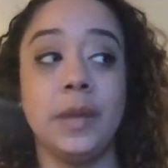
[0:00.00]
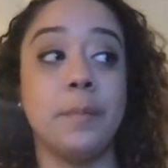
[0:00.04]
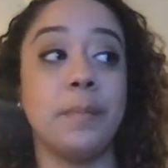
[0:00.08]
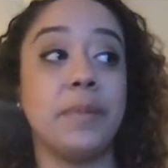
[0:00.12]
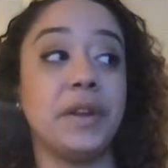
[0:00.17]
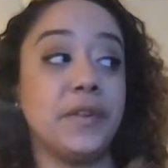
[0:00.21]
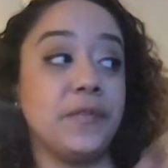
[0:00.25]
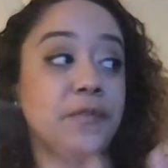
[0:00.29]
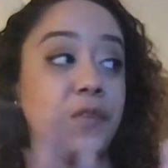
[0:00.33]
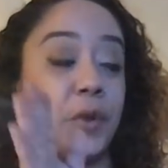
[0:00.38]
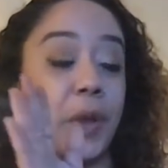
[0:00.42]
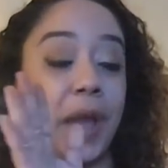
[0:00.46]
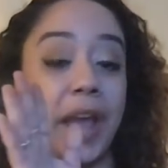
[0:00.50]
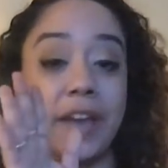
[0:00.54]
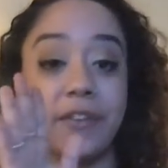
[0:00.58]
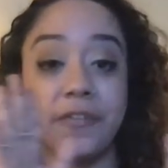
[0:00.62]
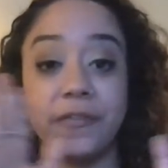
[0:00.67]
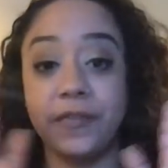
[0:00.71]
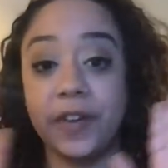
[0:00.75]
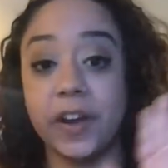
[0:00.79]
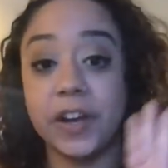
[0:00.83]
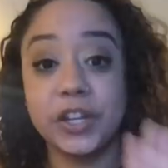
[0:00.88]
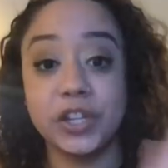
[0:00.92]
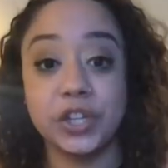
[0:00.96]
But if you have
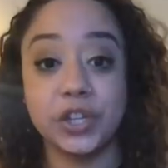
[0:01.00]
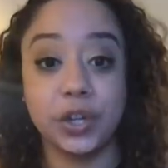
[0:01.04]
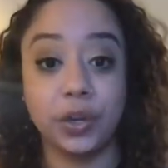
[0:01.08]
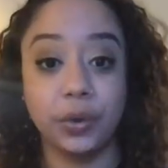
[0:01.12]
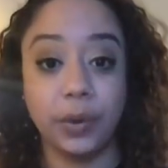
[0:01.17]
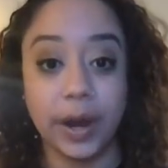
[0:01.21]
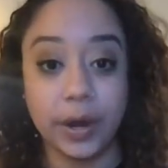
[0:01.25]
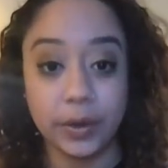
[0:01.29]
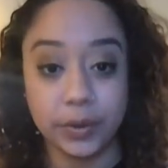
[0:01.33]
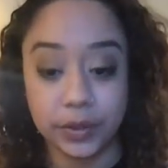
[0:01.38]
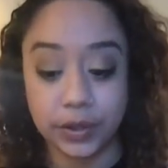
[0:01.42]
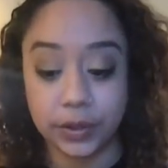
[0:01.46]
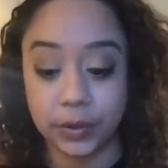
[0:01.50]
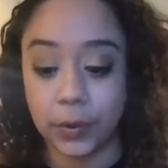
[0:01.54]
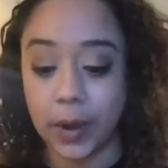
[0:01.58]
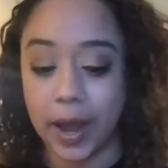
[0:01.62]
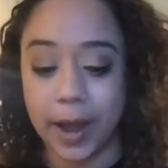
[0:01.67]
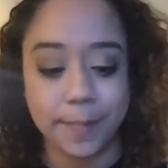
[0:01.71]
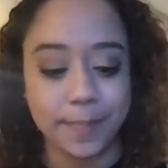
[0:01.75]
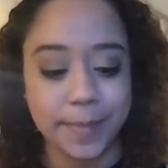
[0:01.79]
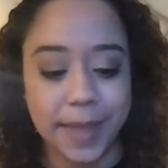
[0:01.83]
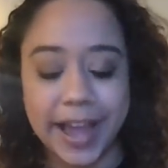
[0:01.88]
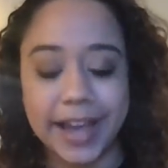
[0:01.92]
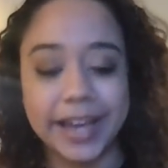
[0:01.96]
fuck shit around you,
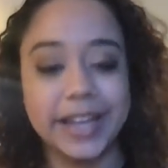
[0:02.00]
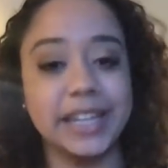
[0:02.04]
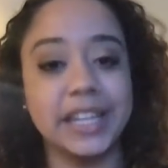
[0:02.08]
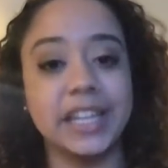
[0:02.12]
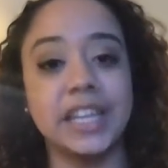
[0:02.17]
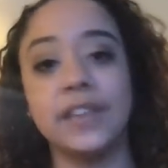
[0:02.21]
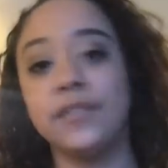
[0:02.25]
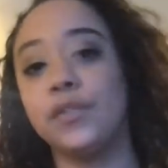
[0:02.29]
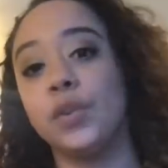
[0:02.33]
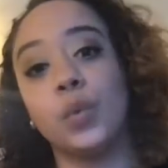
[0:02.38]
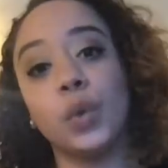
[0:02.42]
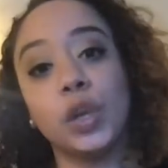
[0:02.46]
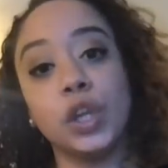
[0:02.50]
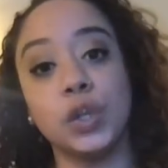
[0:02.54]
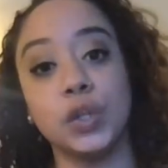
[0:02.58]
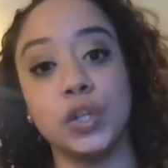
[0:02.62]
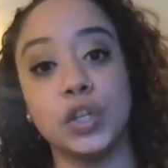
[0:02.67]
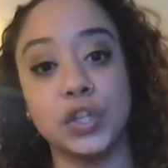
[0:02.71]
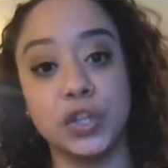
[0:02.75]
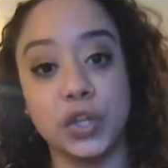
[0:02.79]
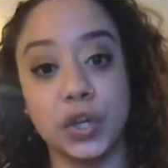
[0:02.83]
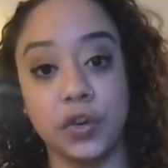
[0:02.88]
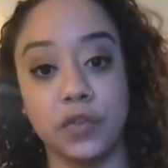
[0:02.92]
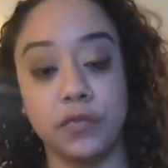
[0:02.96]
I'm not gonna give you what you
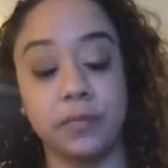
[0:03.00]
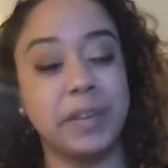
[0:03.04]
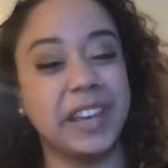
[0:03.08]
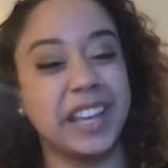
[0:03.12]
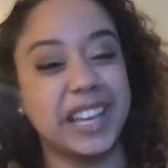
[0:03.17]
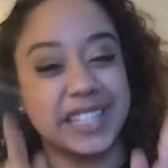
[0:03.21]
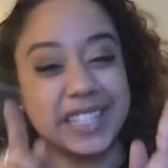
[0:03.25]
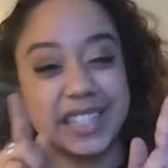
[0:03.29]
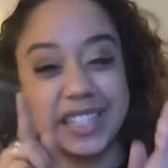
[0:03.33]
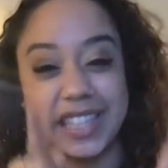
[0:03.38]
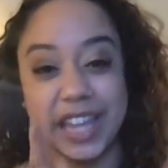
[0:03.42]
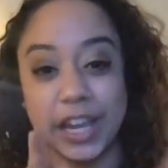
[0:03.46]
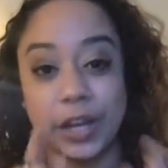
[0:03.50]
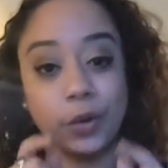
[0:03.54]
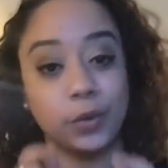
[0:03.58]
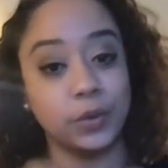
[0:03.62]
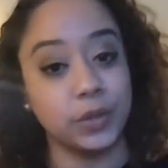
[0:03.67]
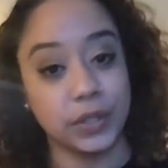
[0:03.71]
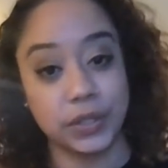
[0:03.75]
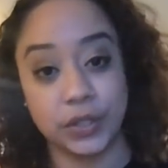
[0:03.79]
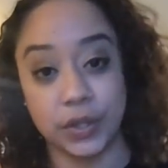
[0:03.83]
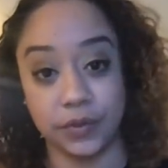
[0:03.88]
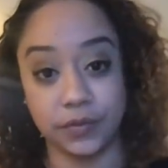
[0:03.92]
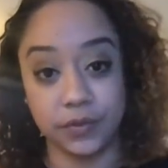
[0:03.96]
deserve because they don't
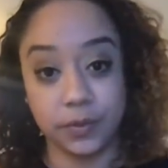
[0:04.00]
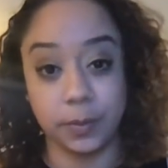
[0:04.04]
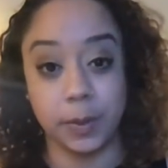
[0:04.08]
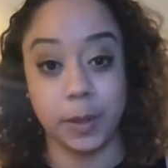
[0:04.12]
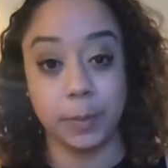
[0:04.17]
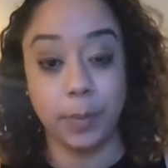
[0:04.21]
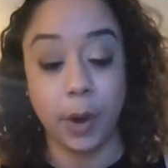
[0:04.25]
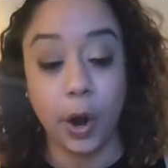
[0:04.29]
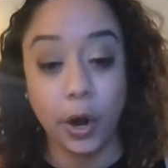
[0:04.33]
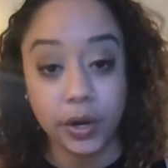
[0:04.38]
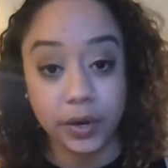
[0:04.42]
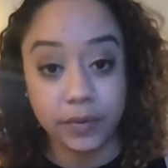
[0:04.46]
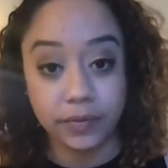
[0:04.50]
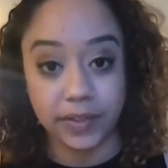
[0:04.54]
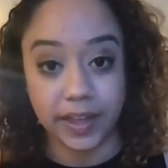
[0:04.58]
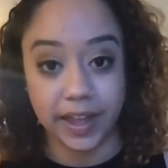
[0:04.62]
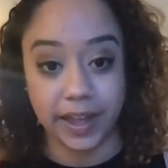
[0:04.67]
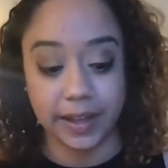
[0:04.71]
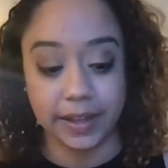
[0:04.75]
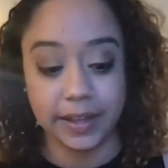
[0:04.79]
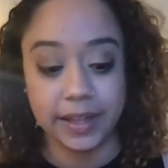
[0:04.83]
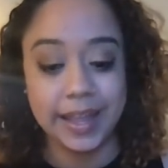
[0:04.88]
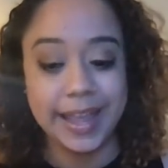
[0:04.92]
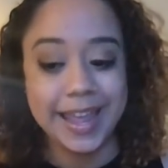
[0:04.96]
deserve to be part of
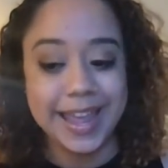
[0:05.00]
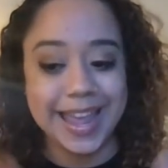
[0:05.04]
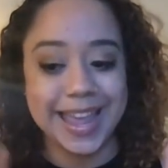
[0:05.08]
that.